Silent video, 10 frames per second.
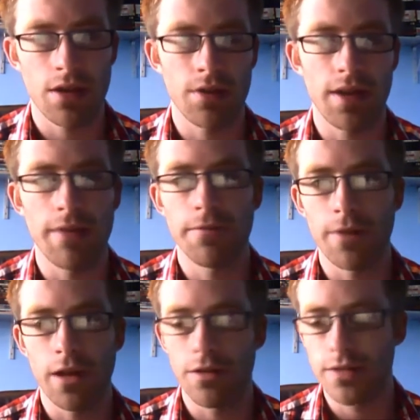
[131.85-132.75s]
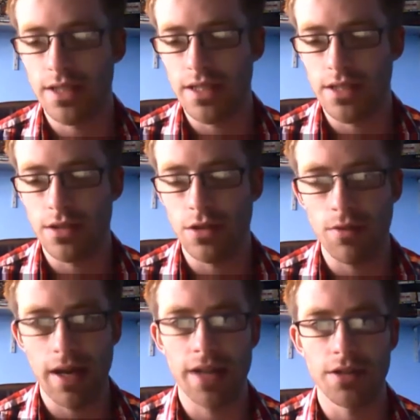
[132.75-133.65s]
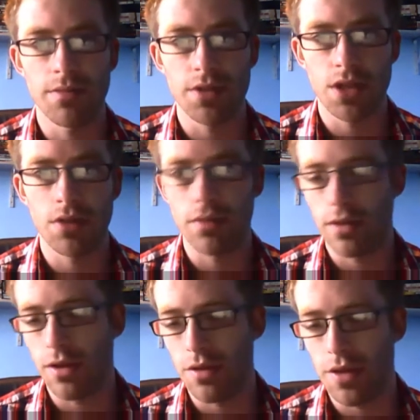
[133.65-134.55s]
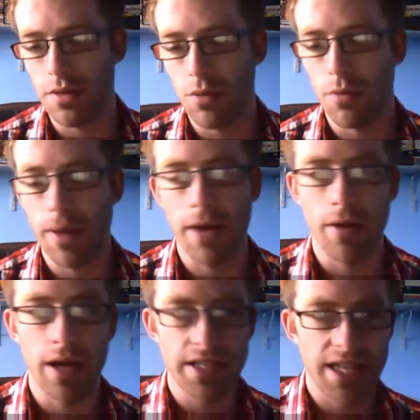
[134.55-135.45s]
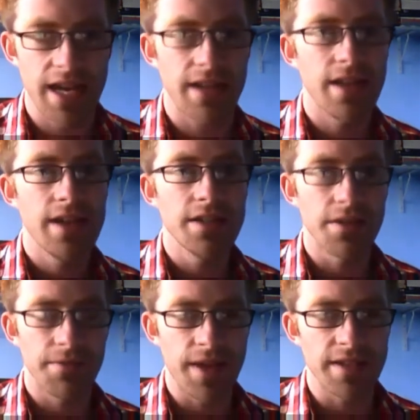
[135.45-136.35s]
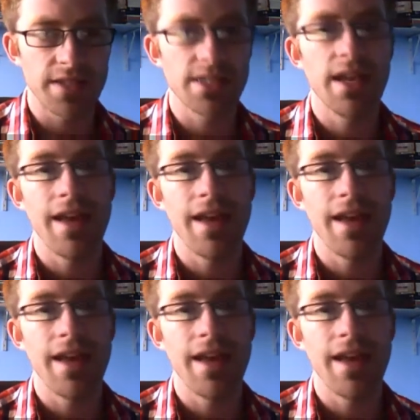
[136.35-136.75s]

card game follows is that you add up the total of the willpower, attack, defense,